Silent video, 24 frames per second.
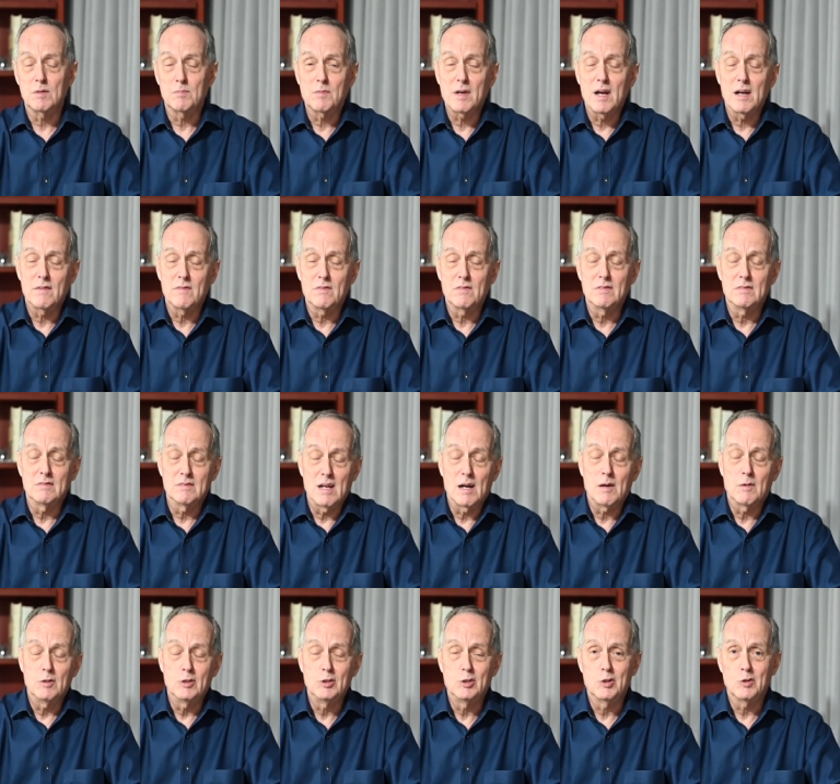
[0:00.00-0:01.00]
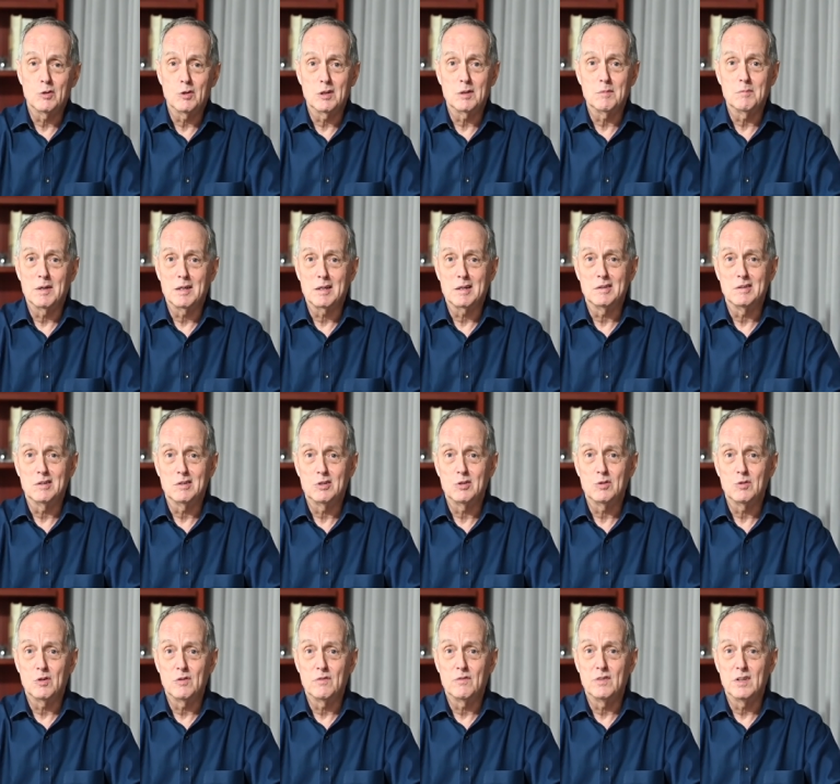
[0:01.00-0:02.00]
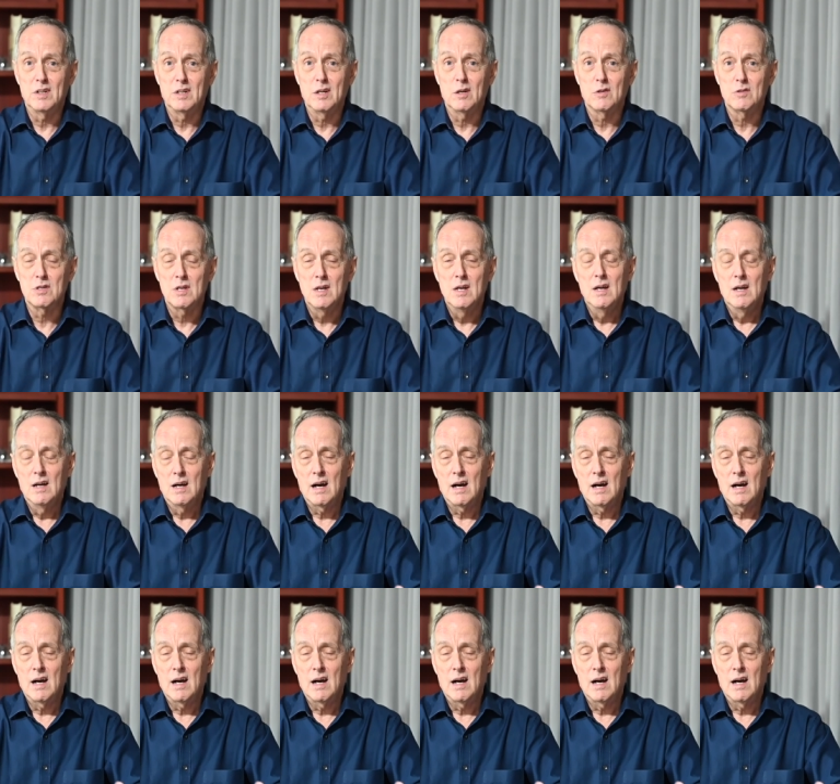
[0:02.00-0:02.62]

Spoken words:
I'm kind of now enjoying making the short videos.